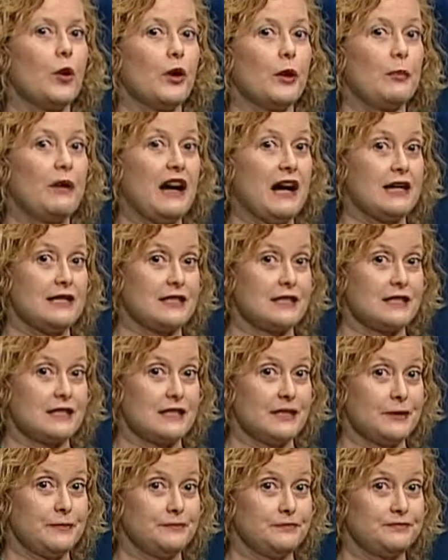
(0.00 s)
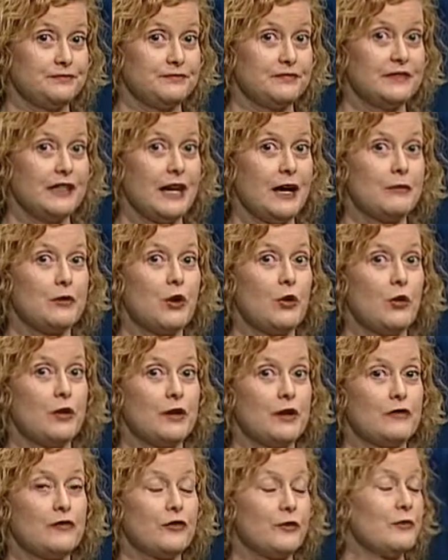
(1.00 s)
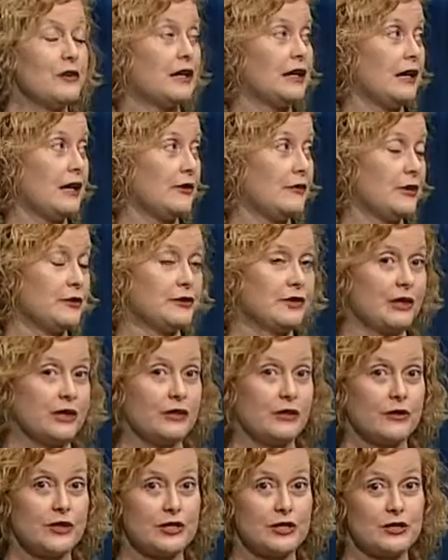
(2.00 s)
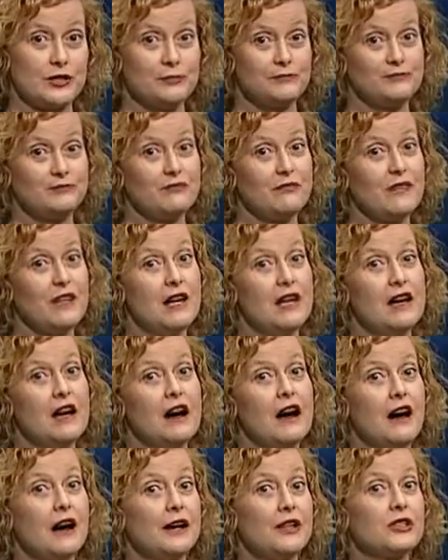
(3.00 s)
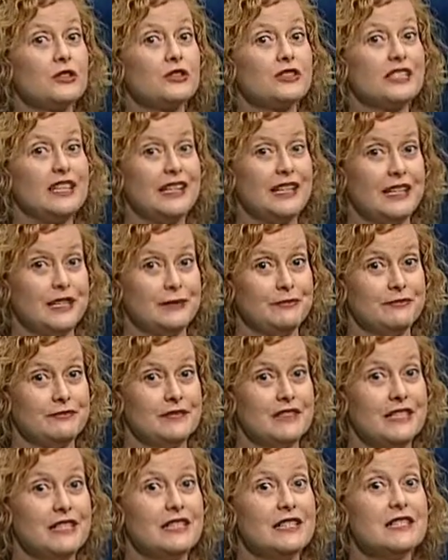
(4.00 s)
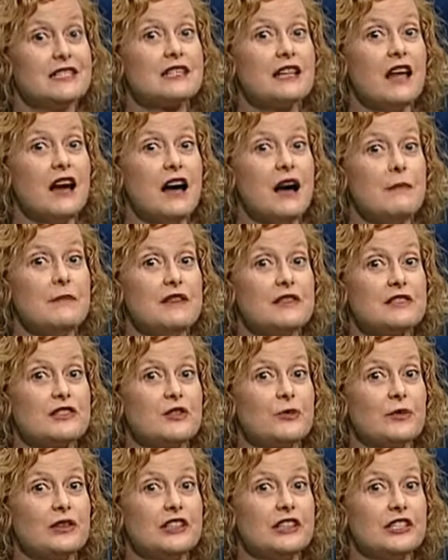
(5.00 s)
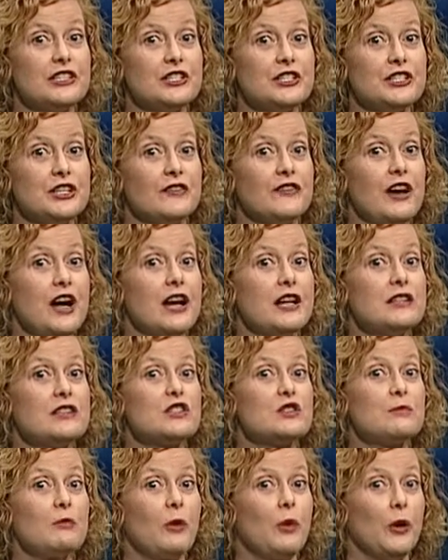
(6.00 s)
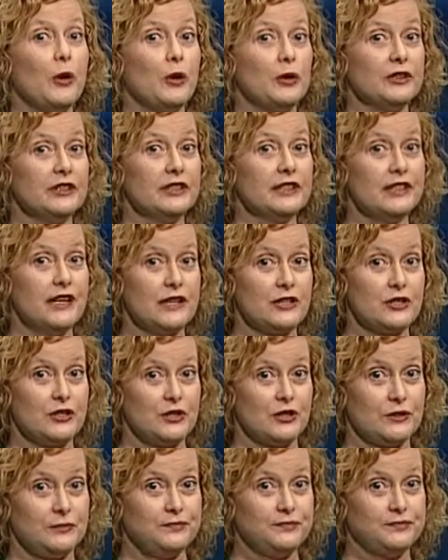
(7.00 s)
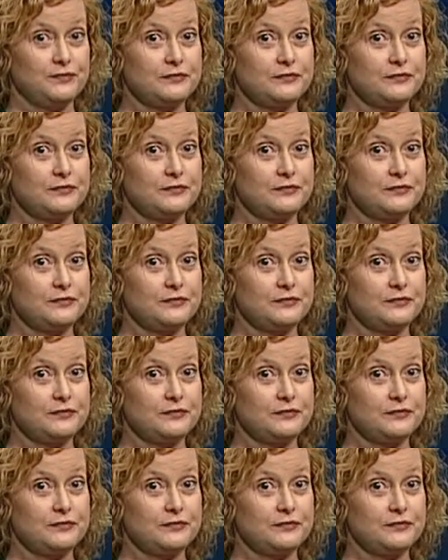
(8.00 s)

or apostasy. Now I'm quoting from the Cairo Declaration. Article 10, Islam is the religion of unspoiled nature.